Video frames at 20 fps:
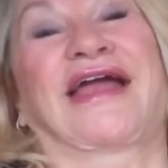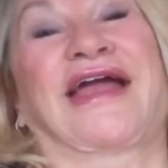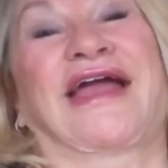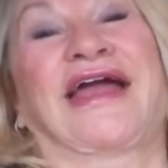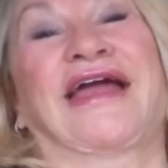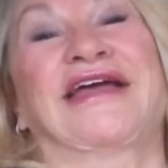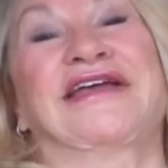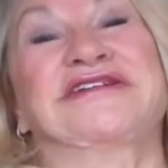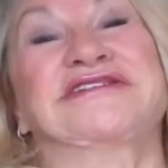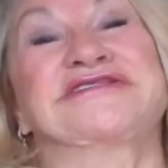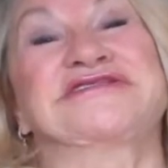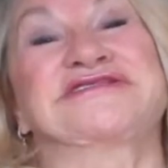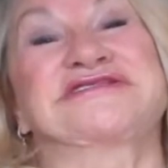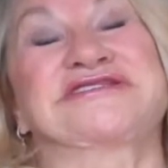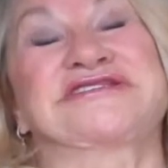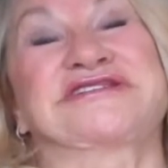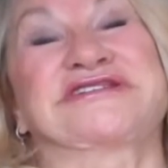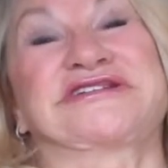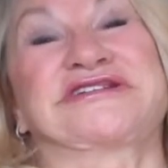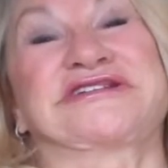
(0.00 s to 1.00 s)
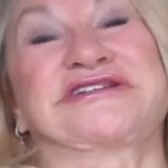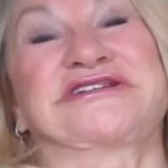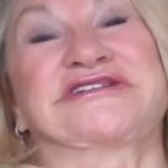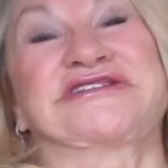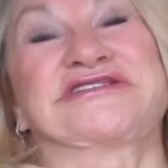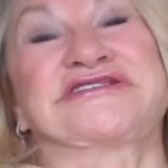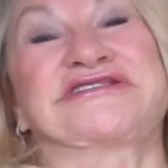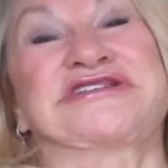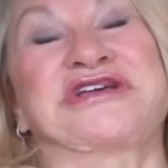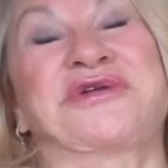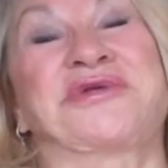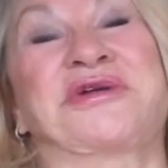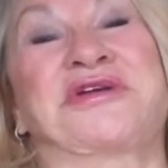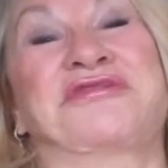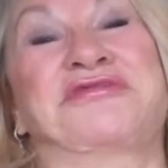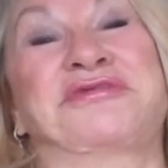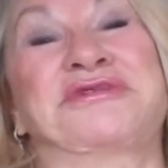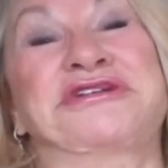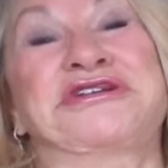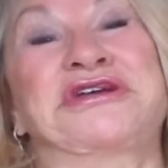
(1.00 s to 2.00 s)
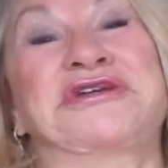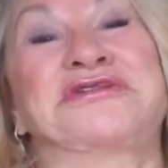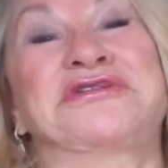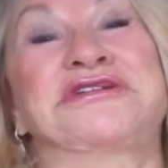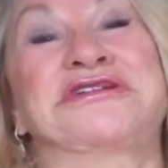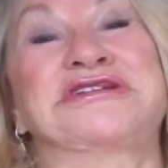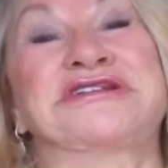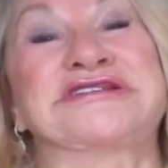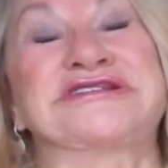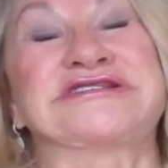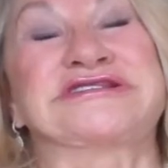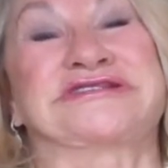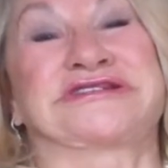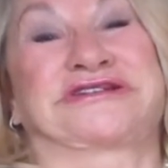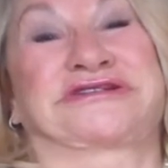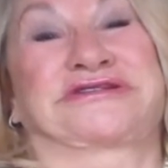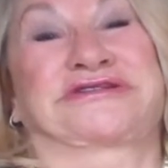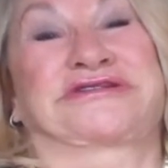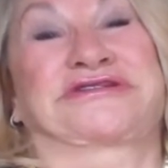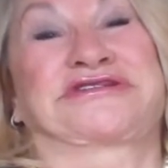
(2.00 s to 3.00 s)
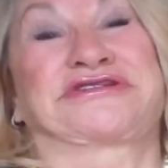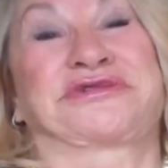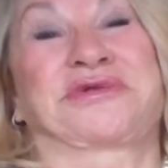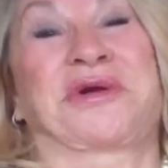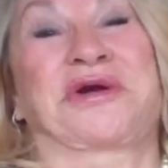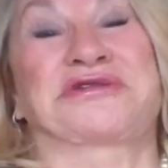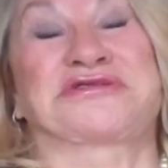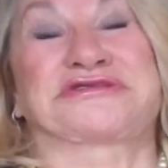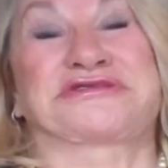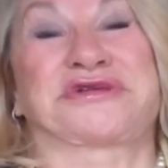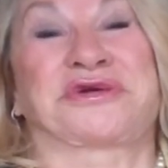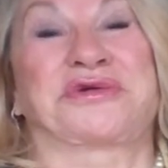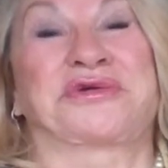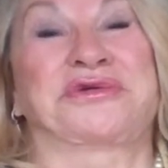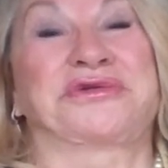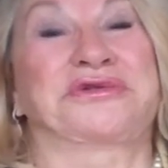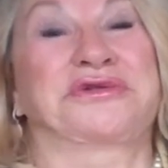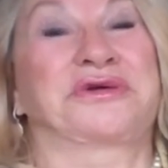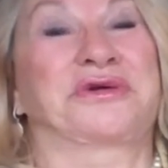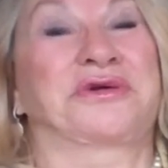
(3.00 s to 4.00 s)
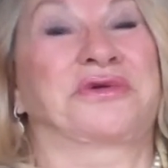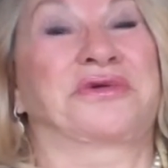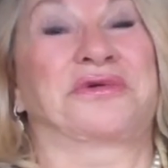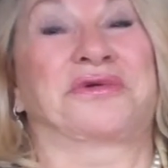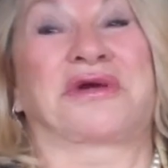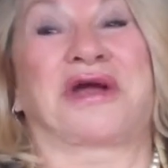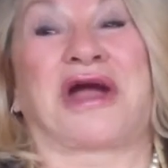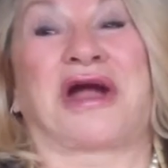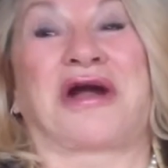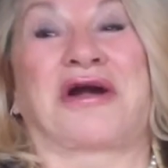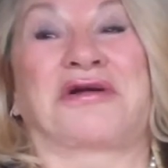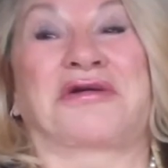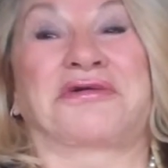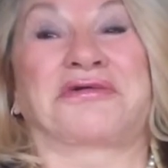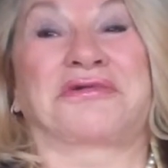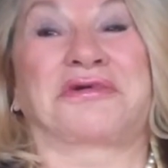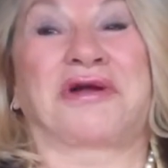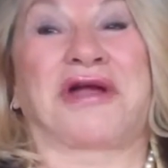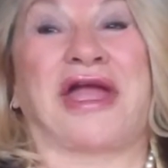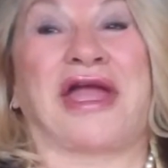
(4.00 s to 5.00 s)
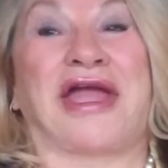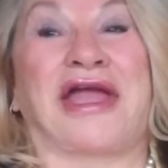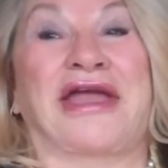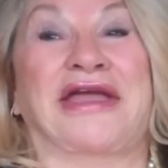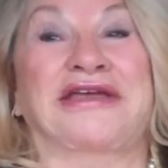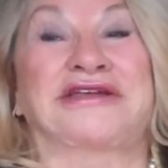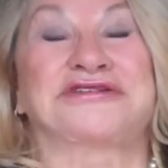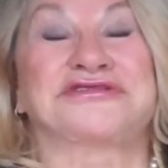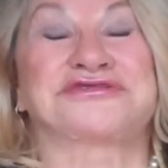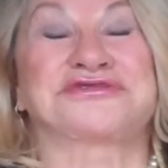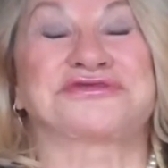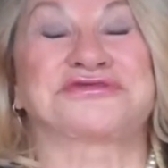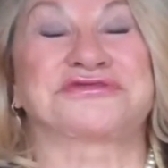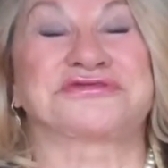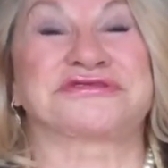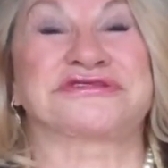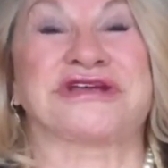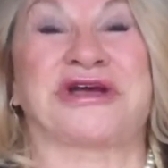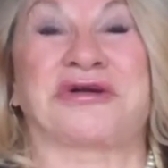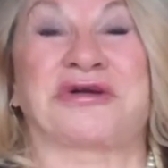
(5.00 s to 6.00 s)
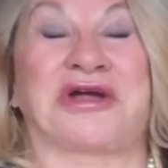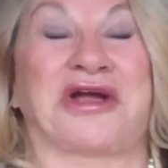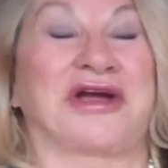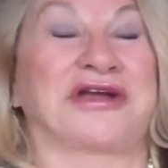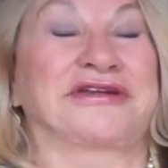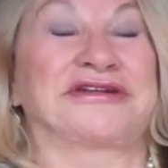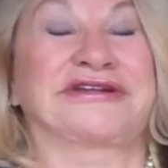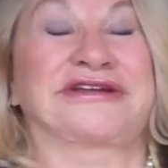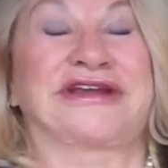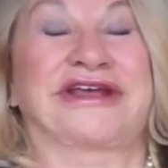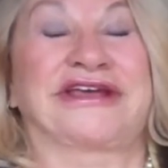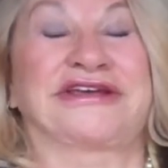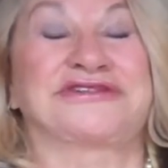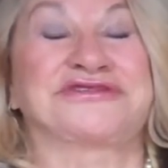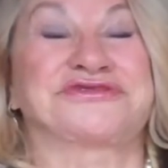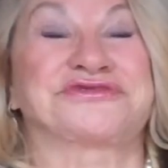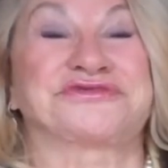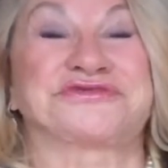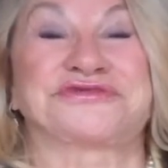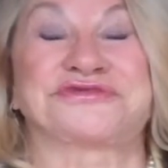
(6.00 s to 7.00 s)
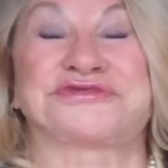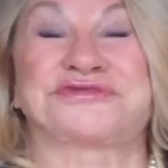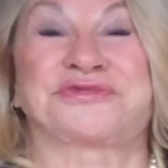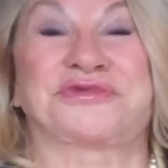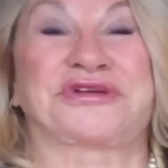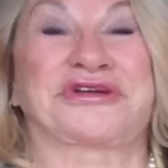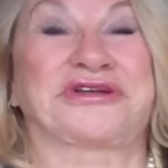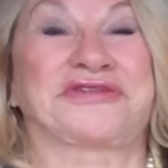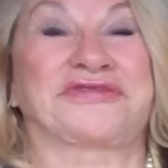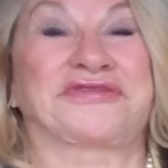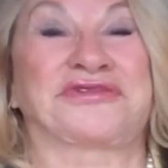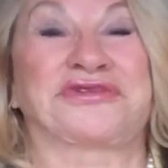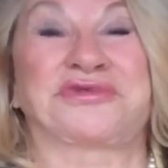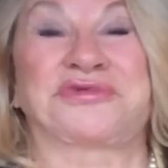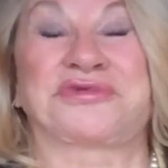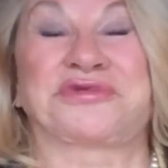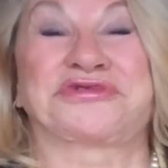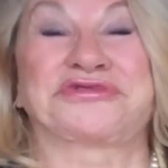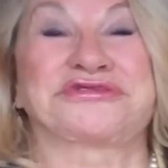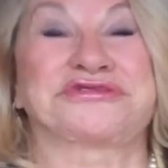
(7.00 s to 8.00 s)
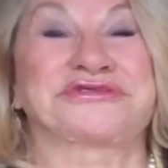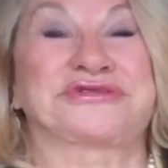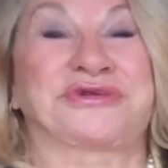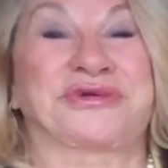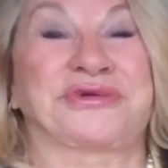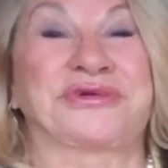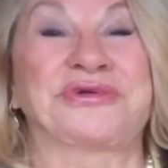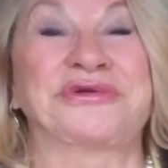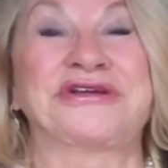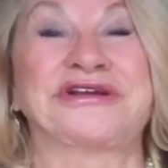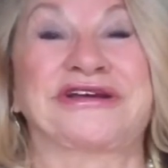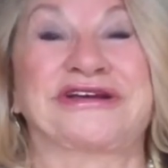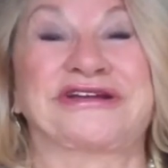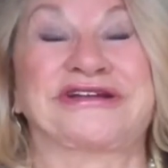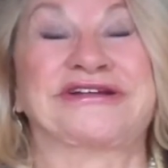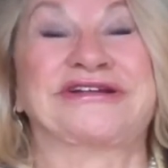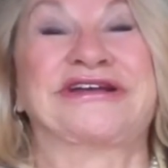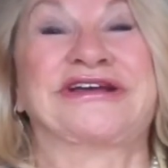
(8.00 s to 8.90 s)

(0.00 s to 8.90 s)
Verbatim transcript: And so if we don't listen to our soul or our angels, our guardian angels, whatever you want to call it,